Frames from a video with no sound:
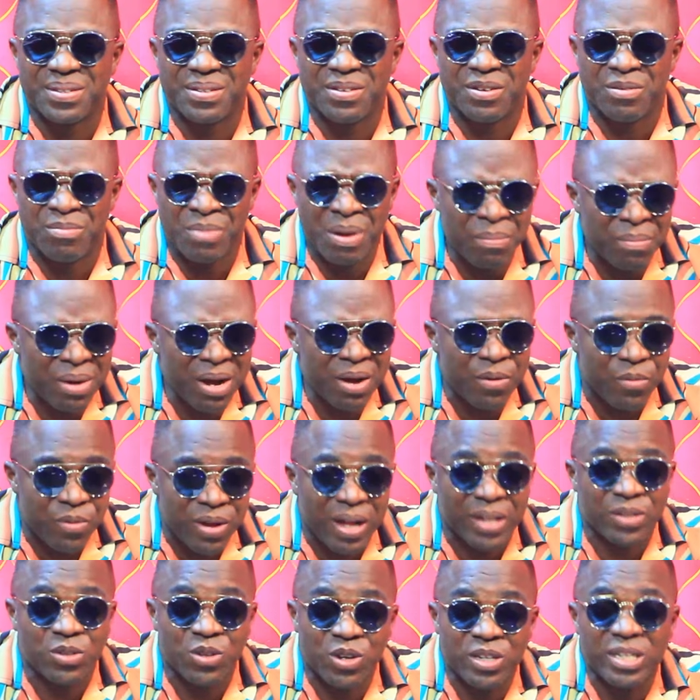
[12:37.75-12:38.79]
Remember, we
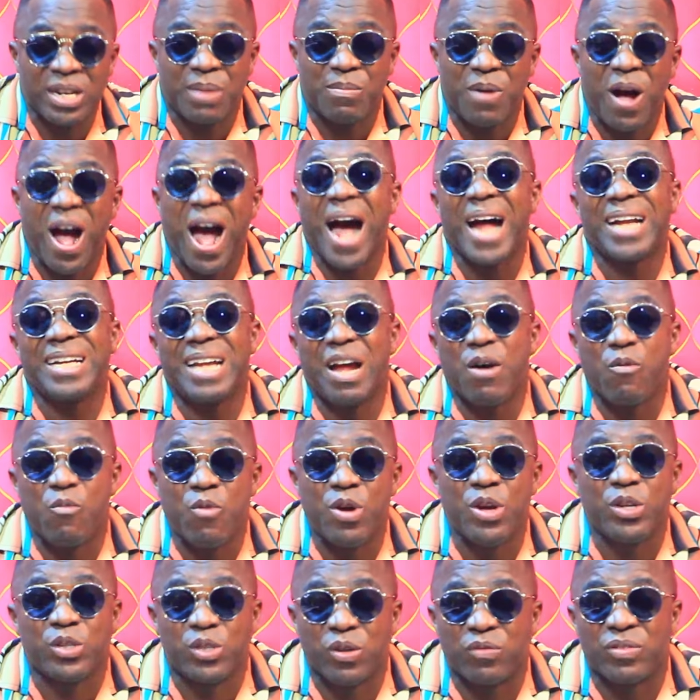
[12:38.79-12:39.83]
are talking about other
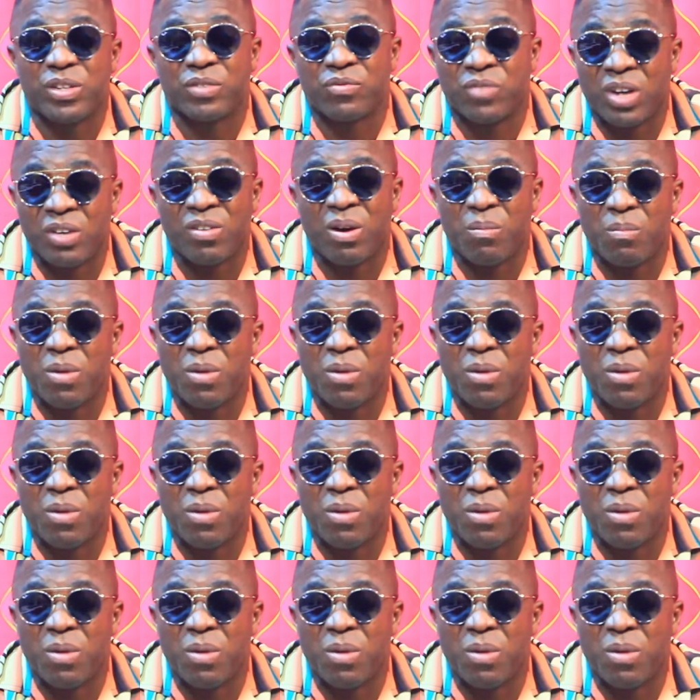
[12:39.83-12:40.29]
ways of survival